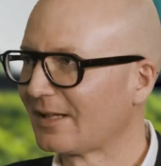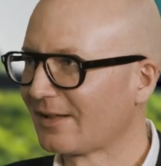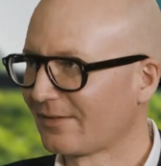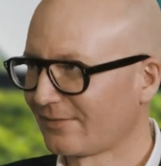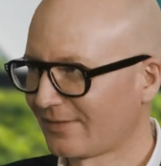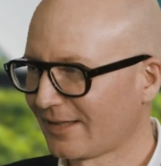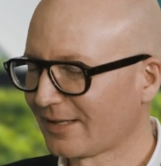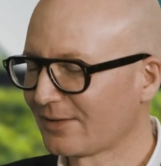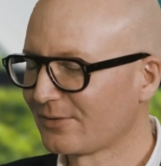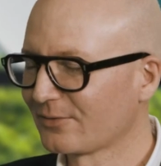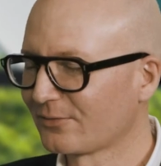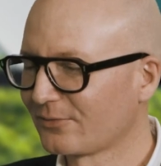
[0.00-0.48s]

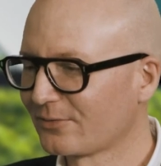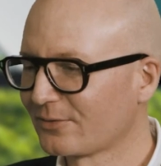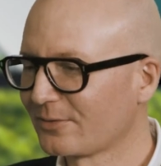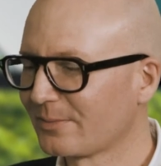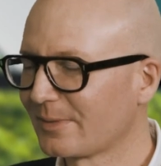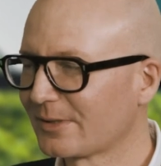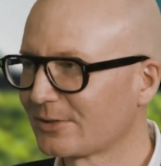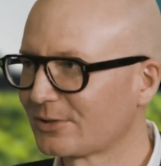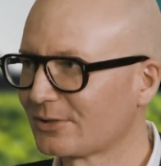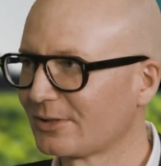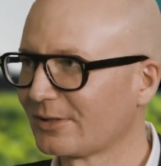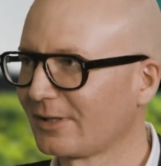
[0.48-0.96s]
Thank you for
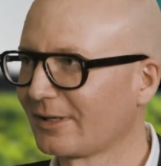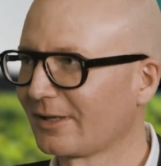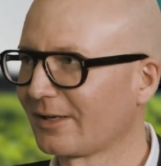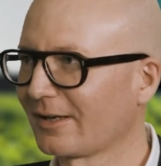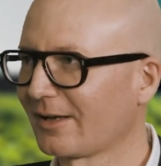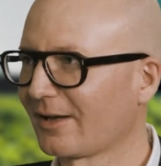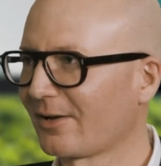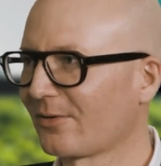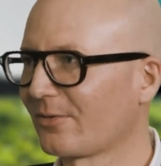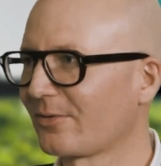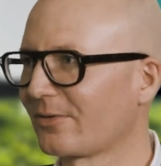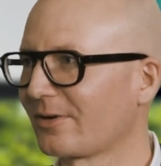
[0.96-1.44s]
mentioning
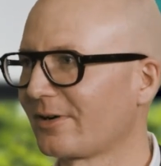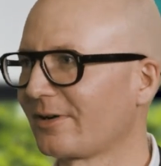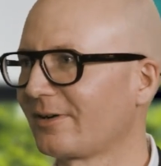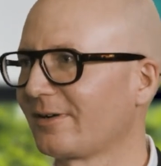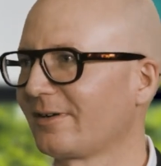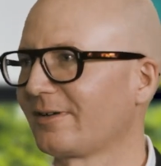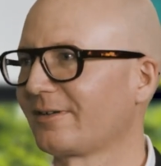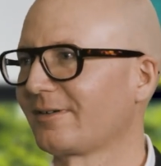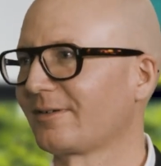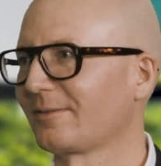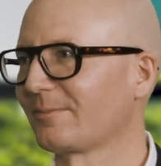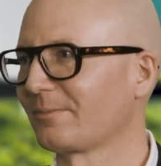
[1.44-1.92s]
our
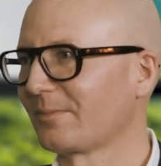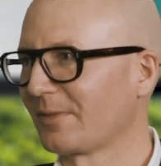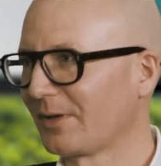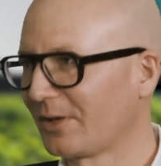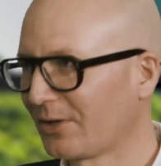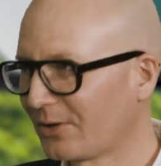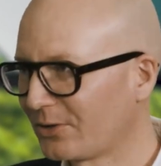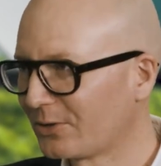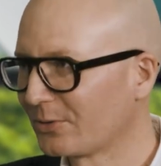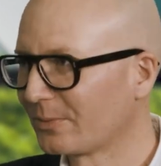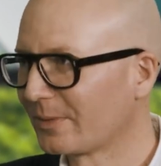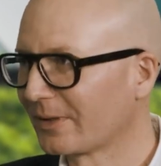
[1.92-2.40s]
um,
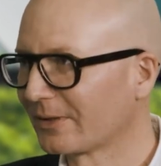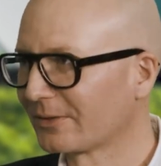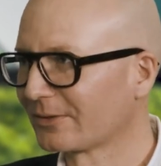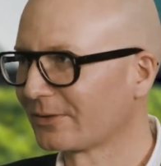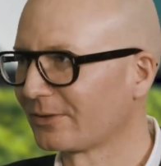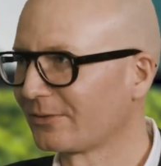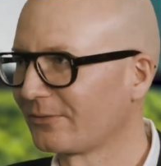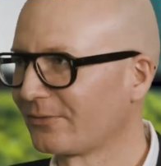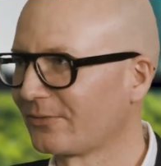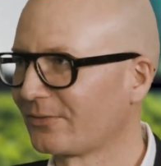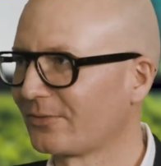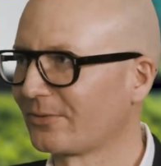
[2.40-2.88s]

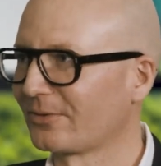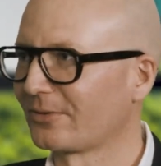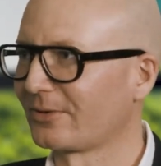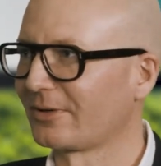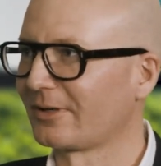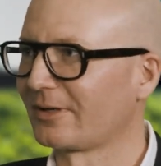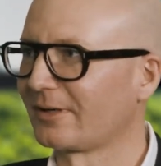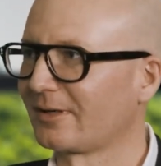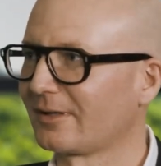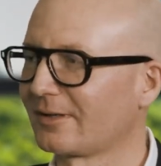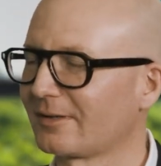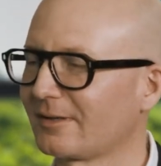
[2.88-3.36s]
incubator
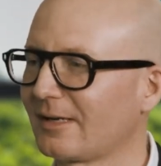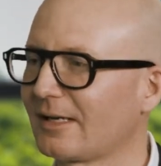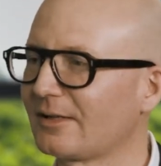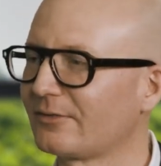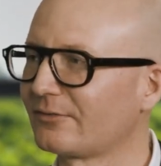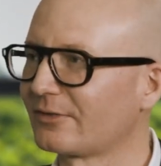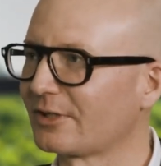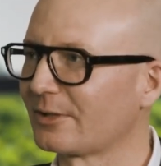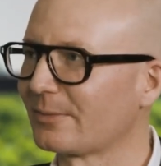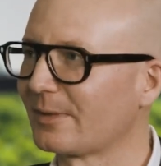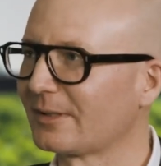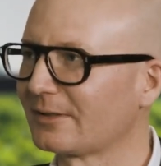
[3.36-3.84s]
for uh,
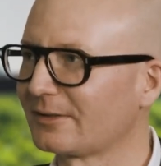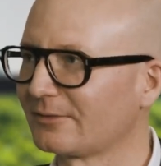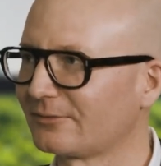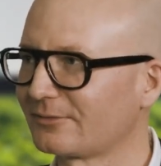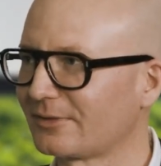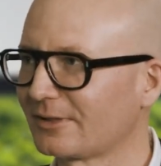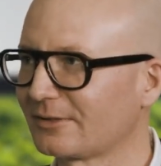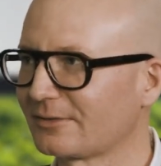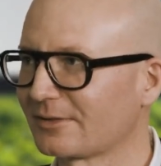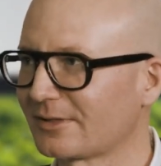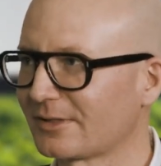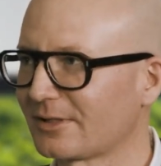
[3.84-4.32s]
environmentally
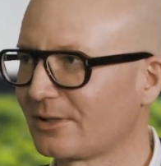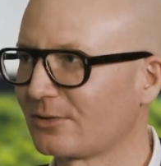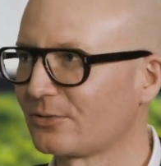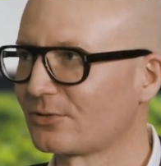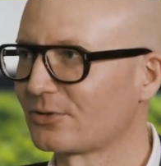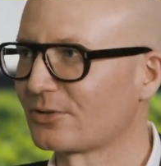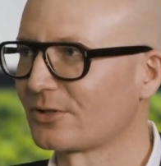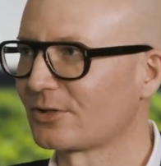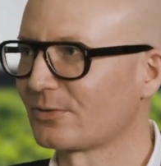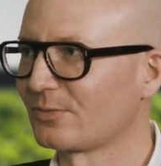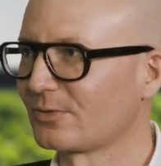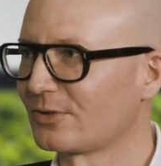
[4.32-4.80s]
friendly
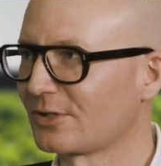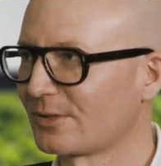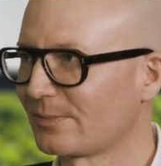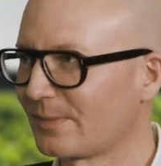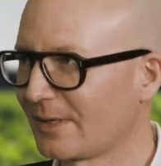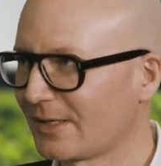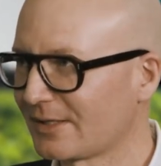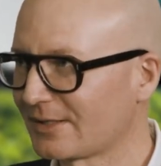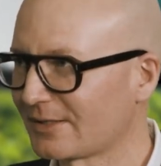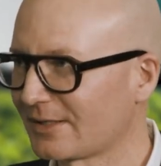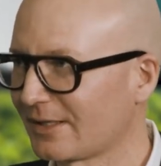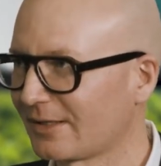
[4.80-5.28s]
solutions, which is
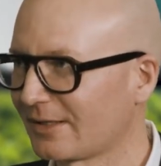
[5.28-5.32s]
based